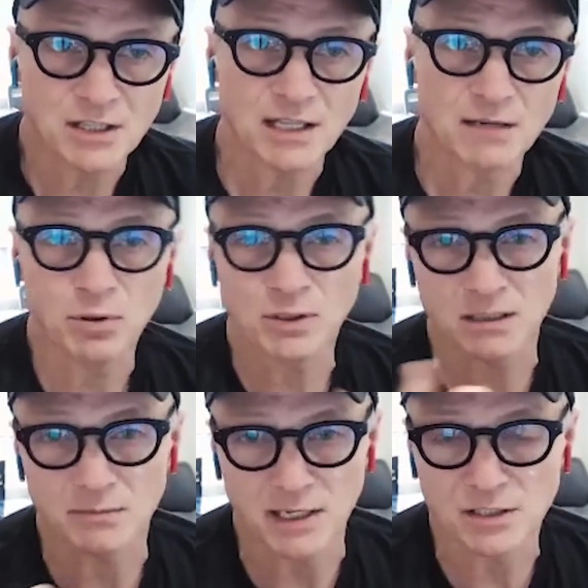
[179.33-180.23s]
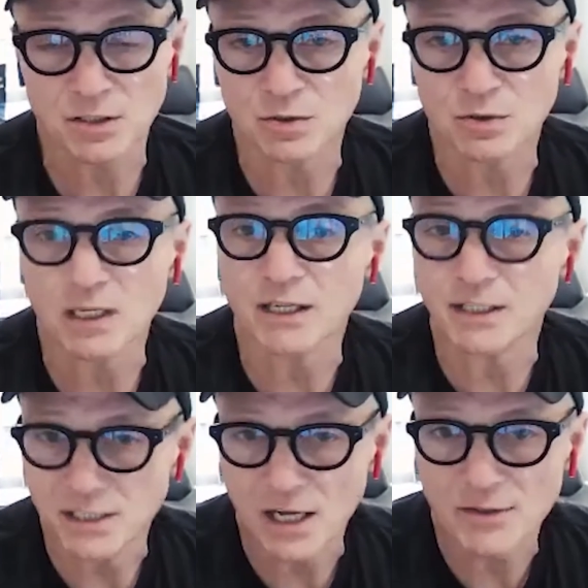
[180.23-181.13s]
it then put them into another